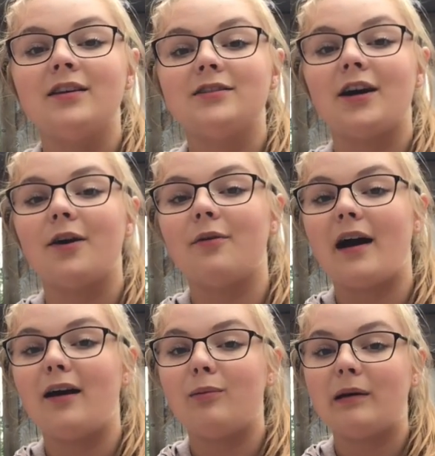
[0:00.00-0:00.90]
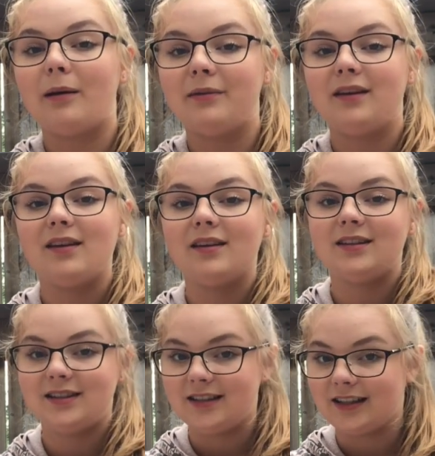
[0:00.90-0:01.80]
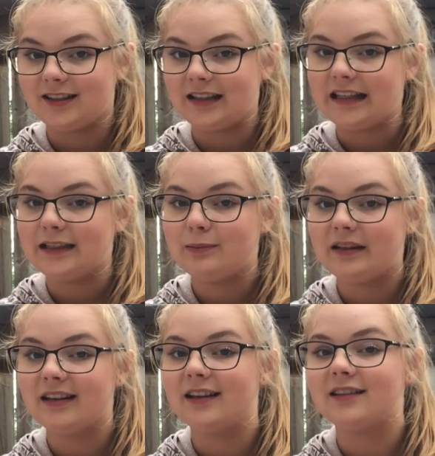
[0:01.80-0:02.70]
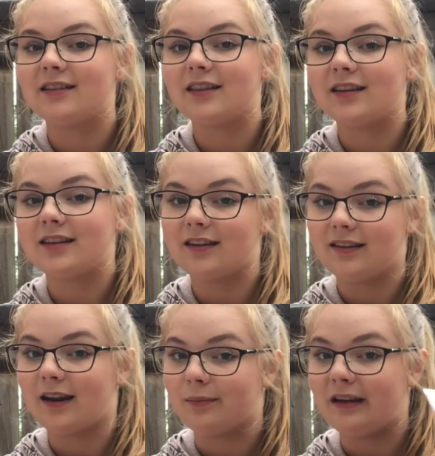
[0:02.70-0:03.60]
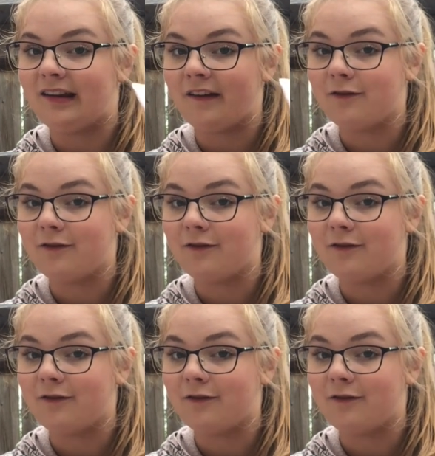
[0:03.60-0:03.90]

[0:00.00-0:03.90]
so I'll probably stick to this because this has done me